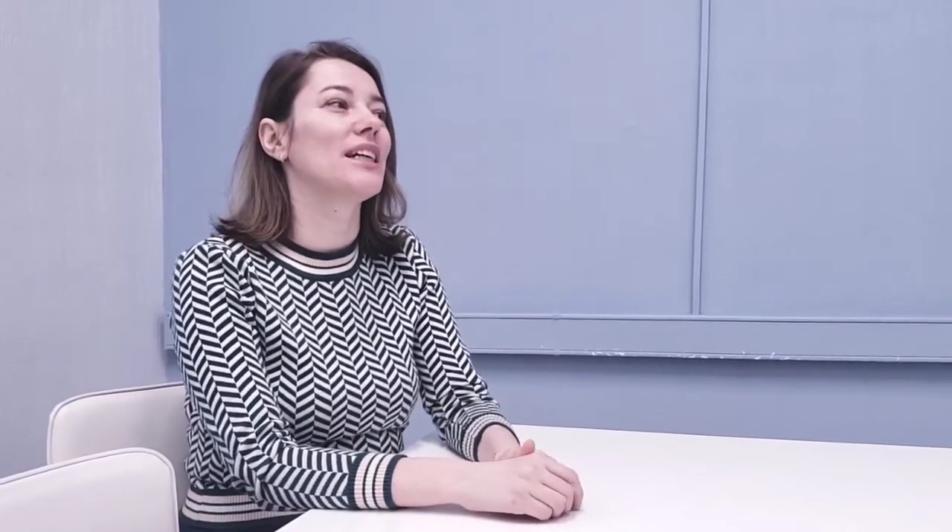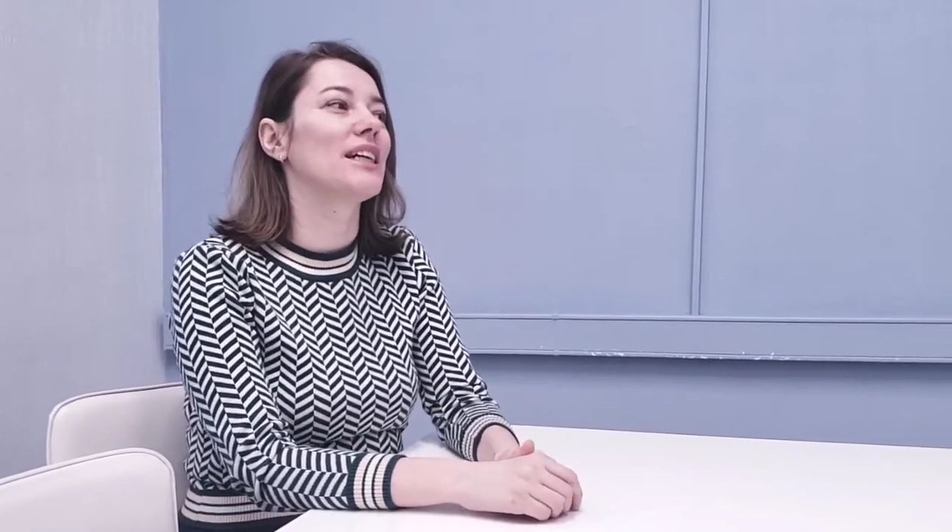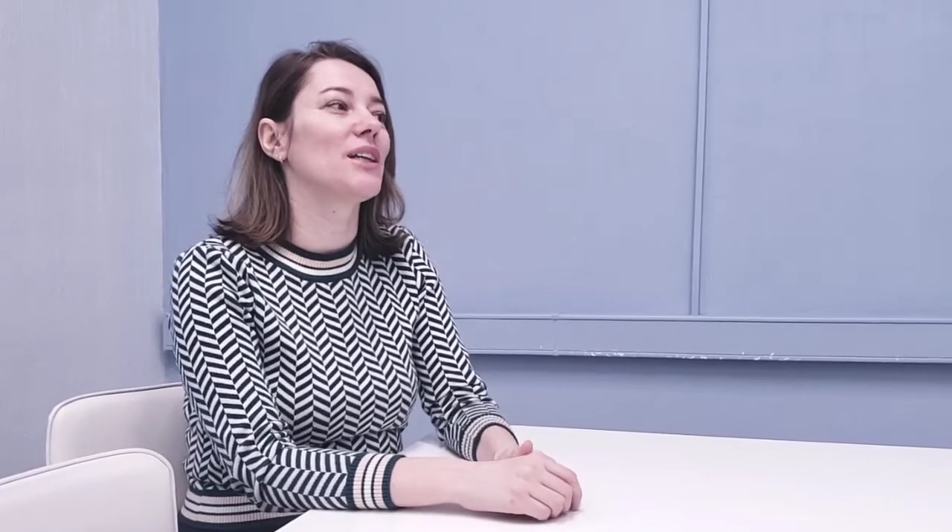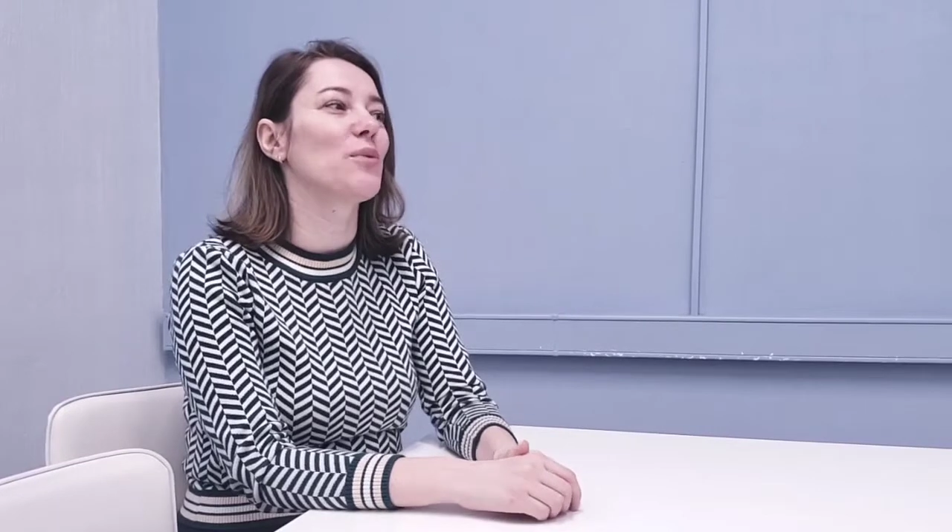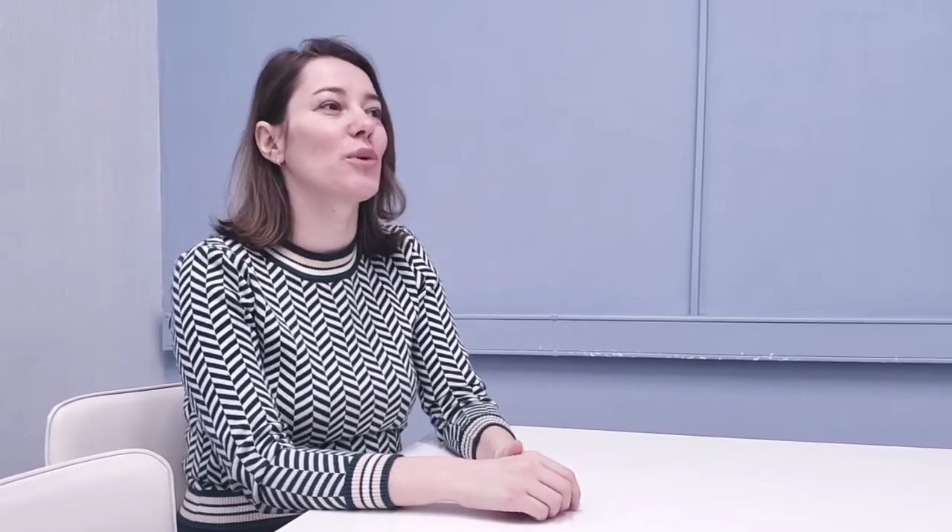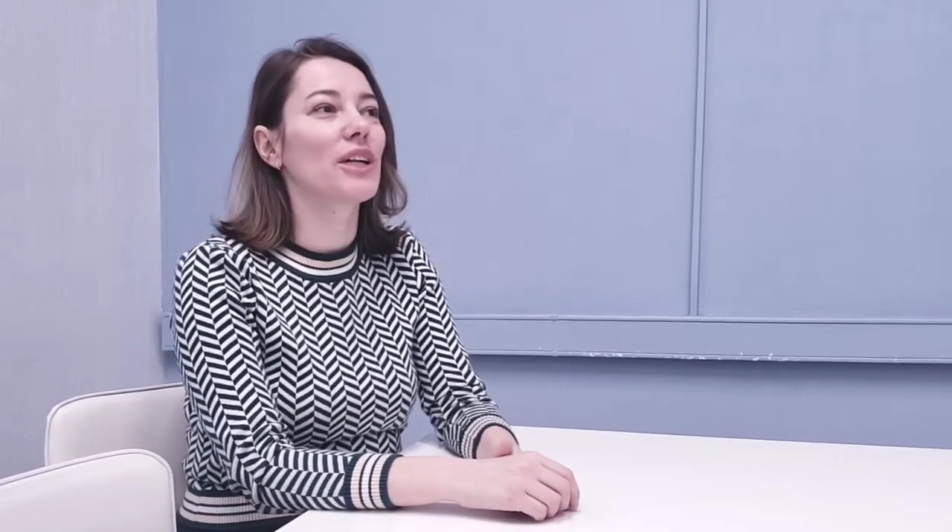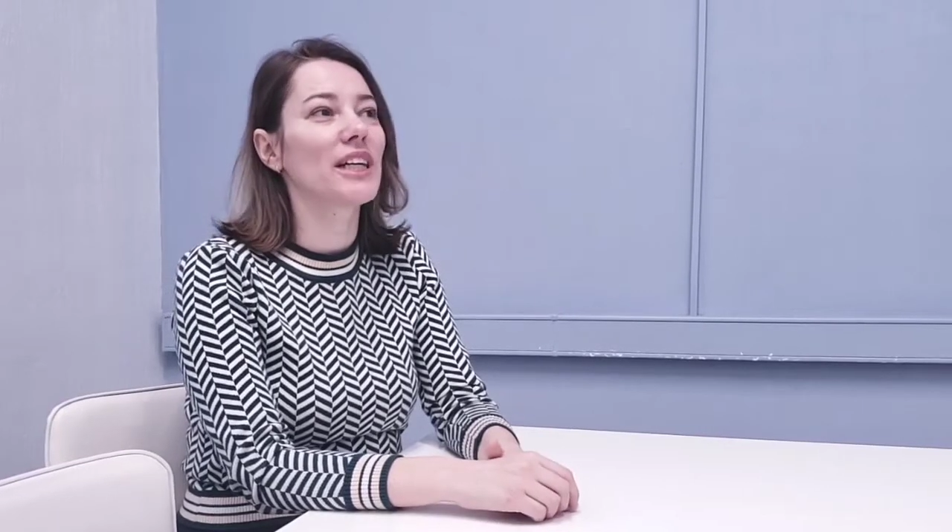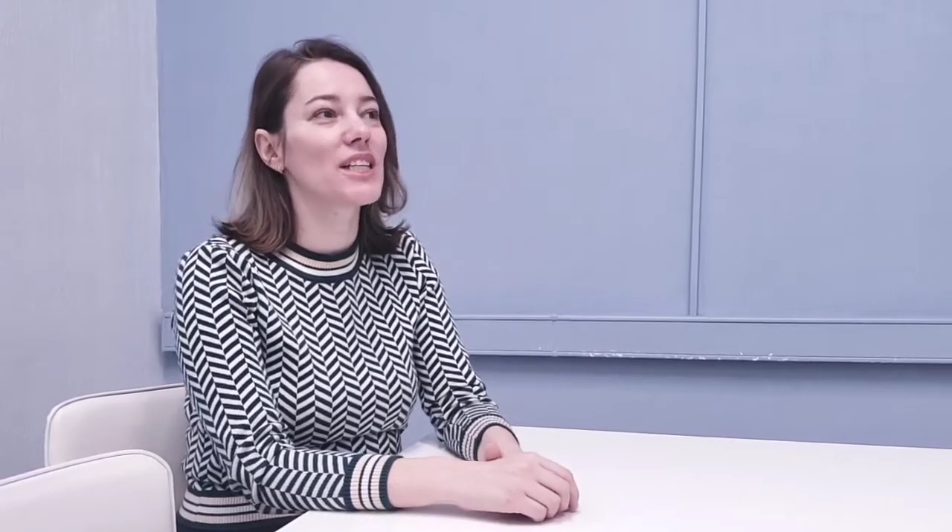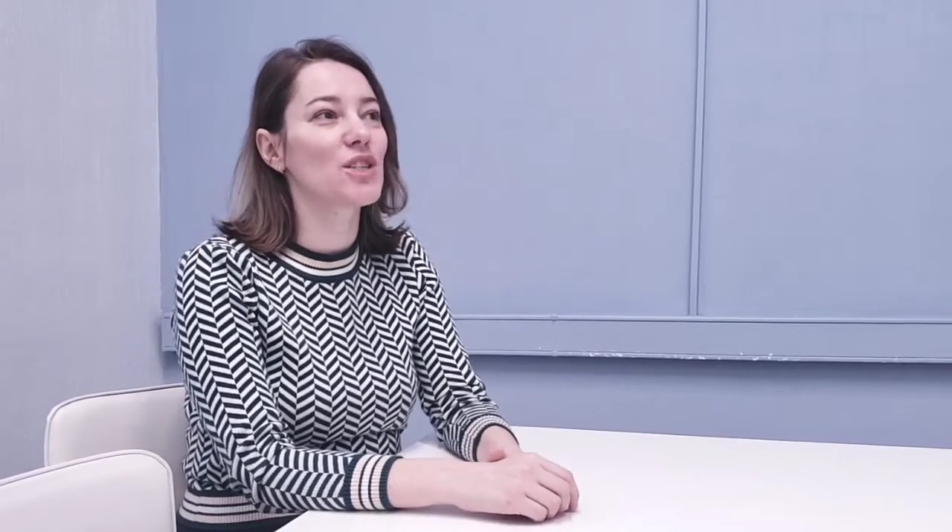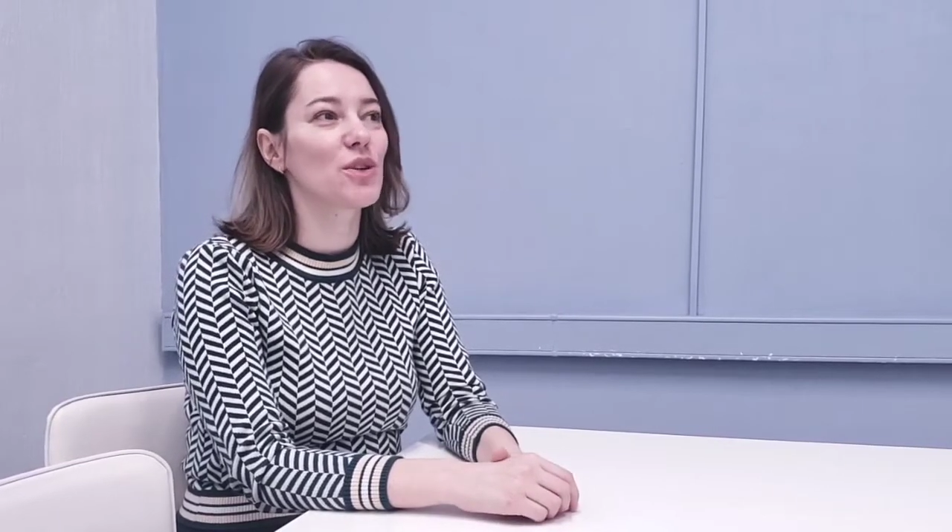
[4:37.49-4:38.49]
the work
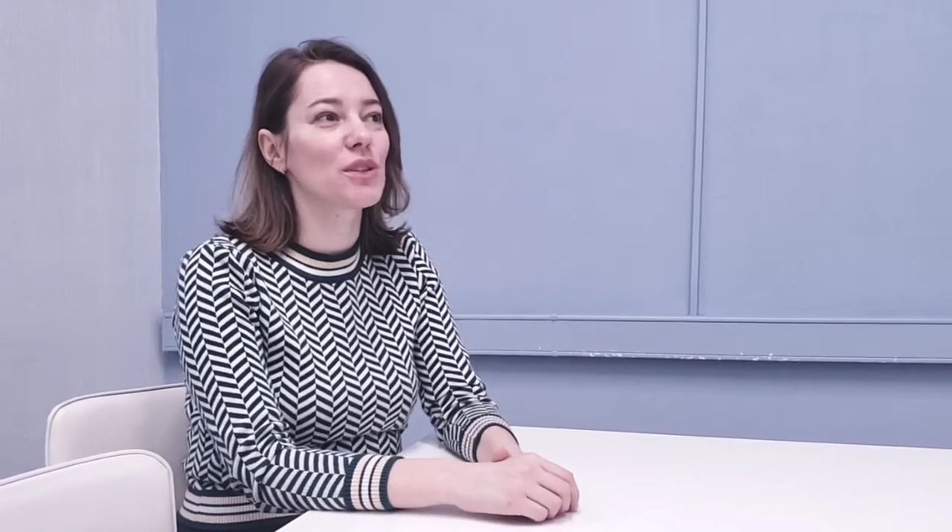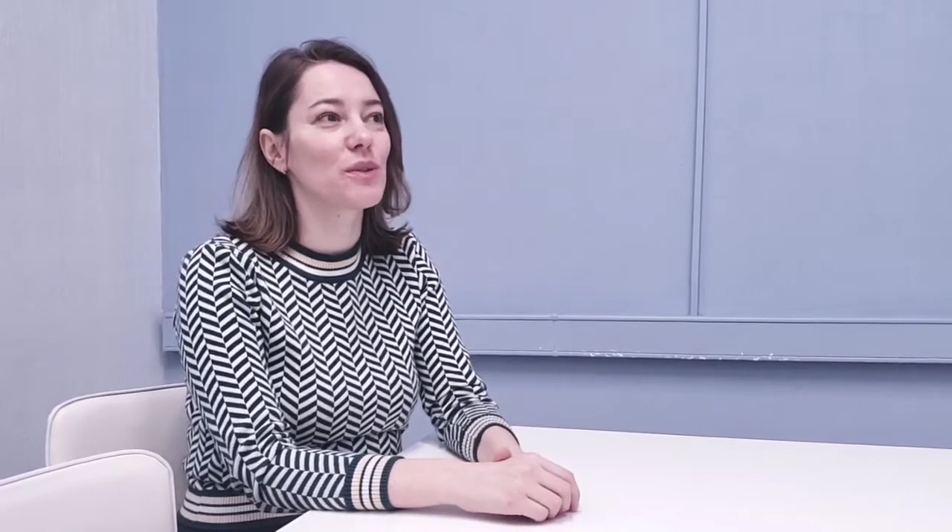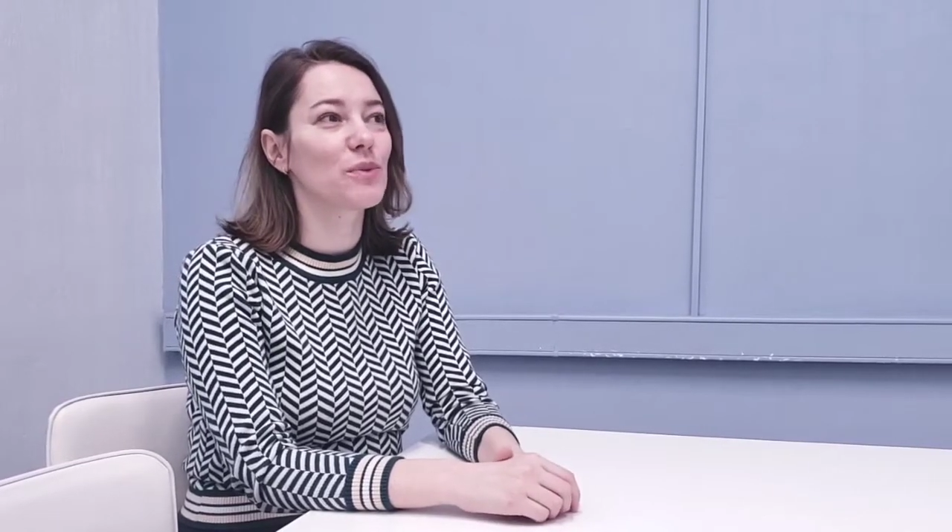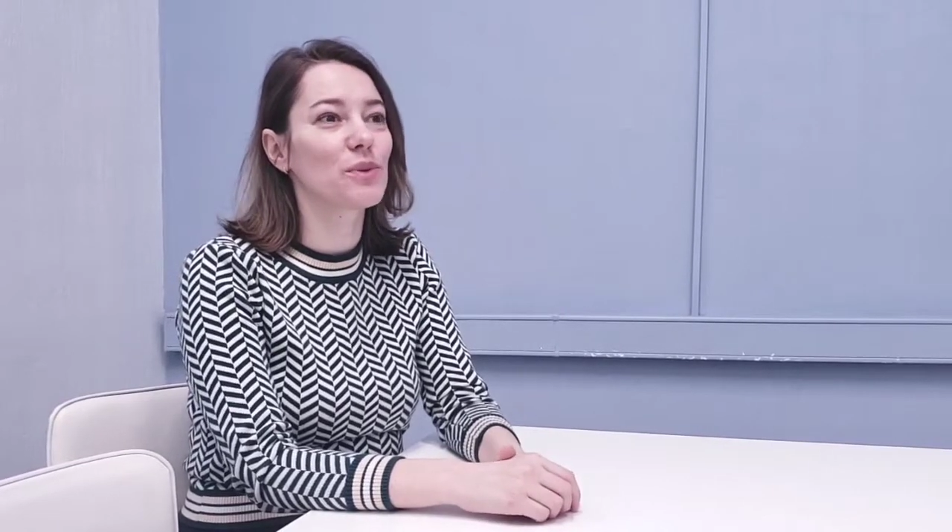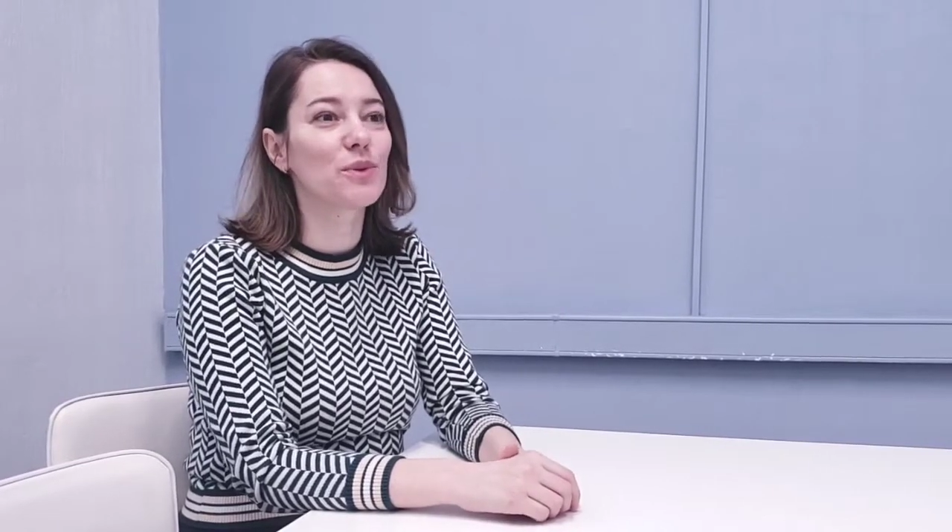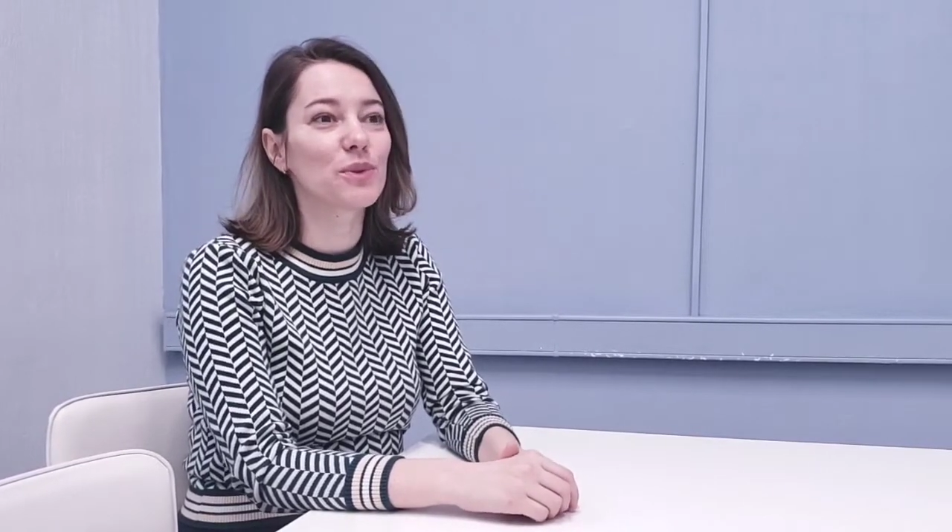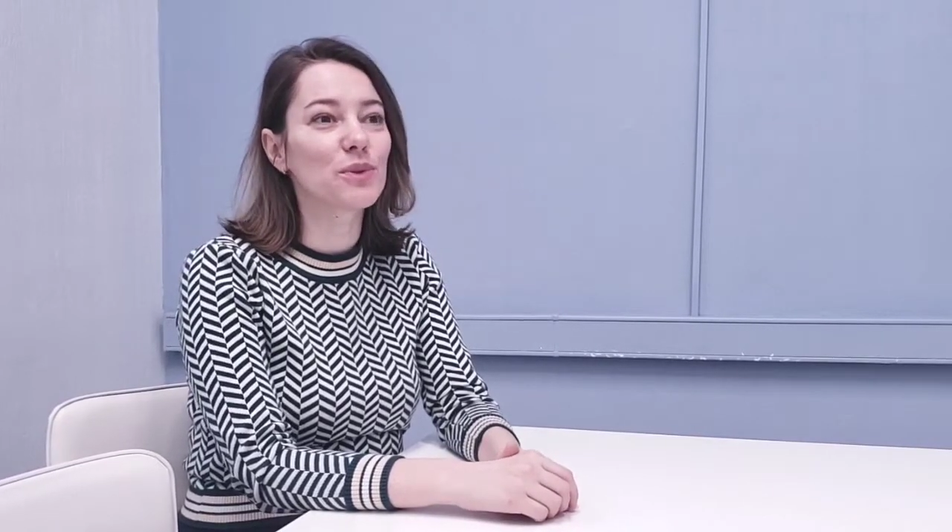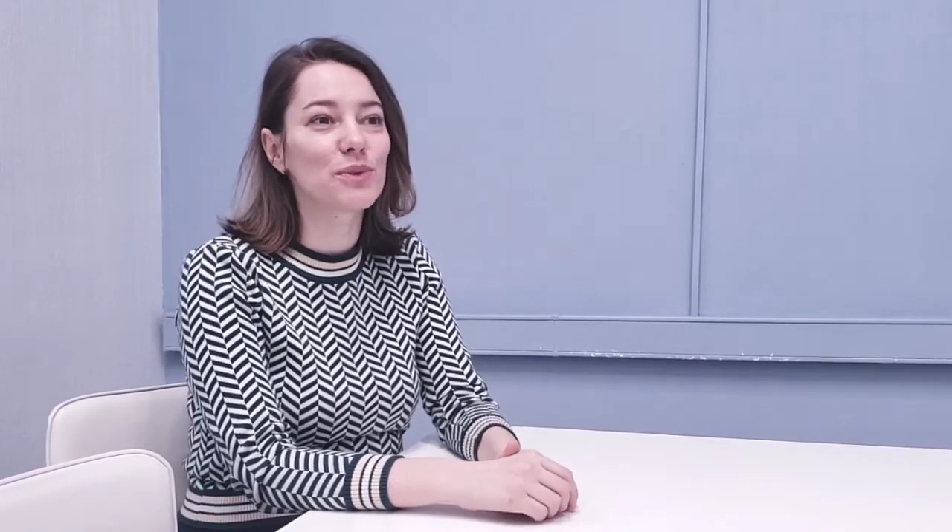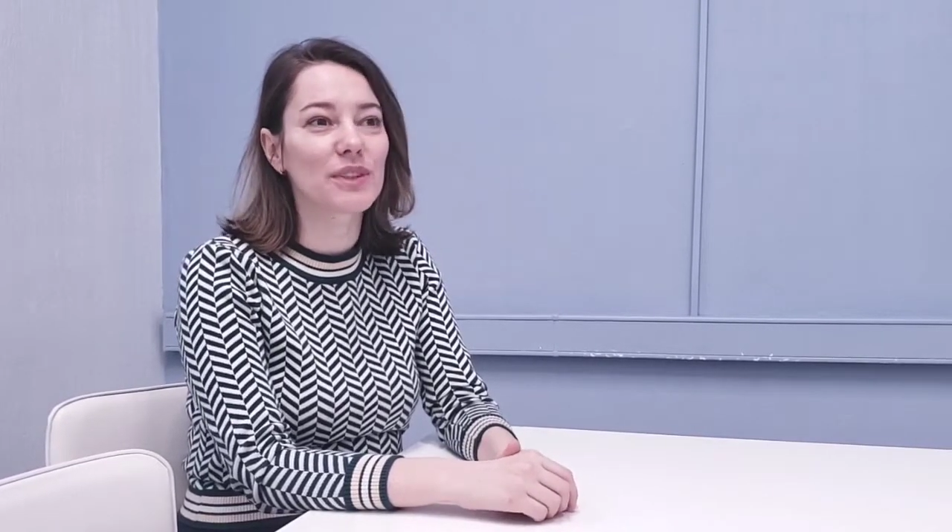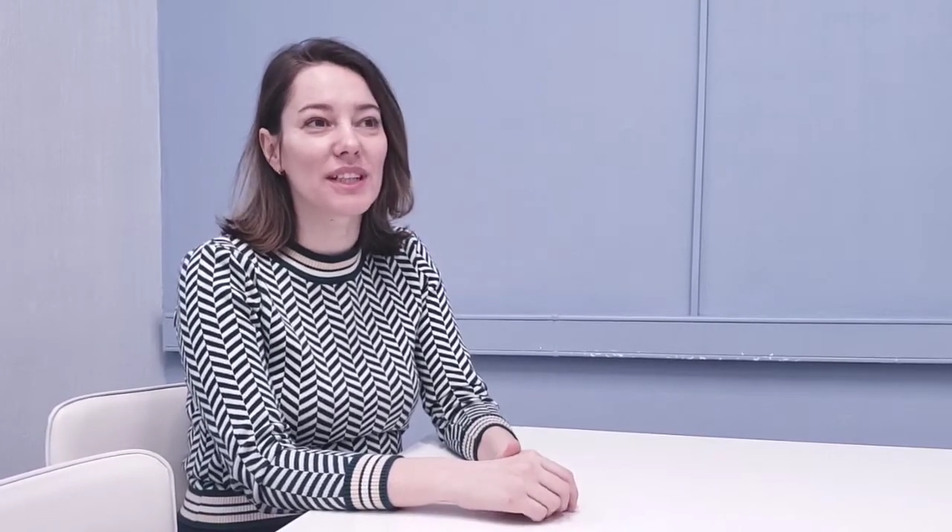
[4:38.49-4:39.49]
is not a wolf,